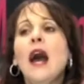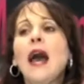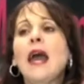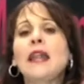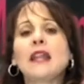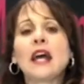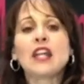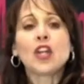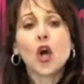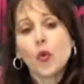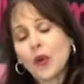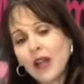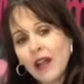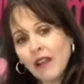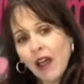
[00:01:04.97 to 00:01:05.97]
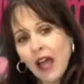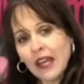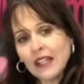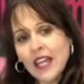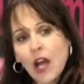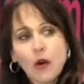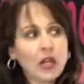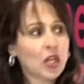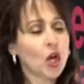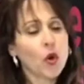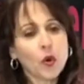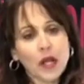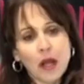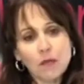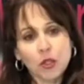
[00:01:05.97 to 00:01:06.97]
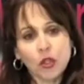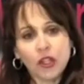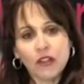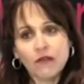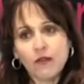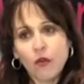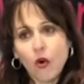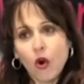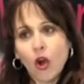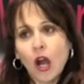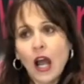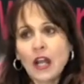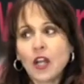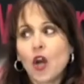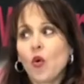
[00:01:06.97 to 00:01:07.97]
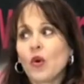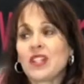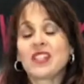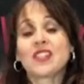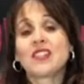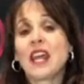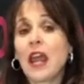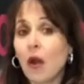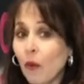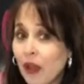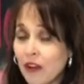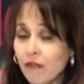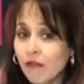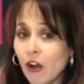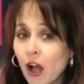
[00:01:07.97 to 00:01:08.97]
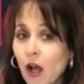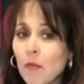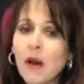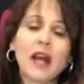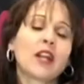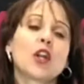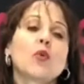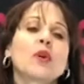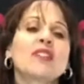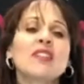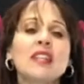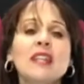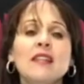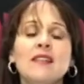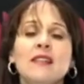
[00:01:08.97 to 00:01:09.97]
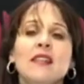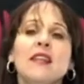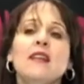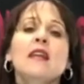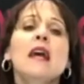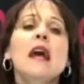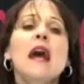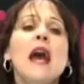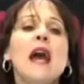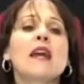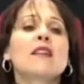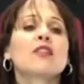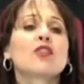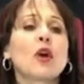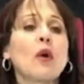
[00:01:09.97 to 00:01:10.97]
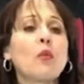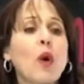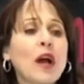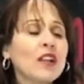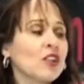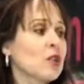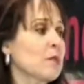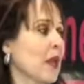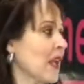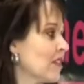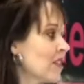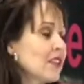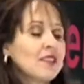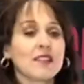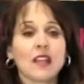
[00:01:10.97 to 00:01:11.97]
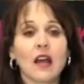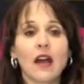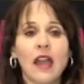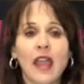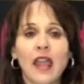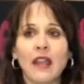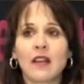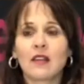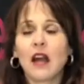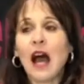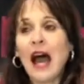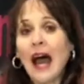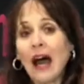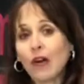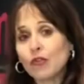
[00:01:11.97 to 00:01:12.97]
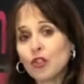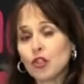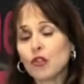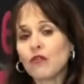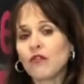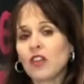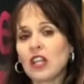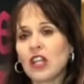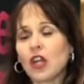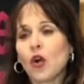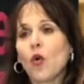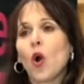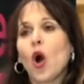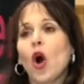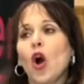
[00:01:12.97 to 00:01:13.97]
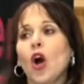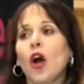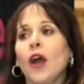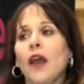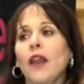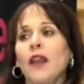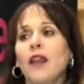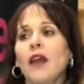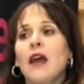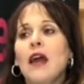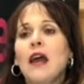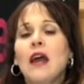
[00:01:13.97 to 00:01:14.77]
and I know what I like now. I know what I'm looking for. I know what to stay away from. I know what's easy. And so I wanted to make this a how-to video on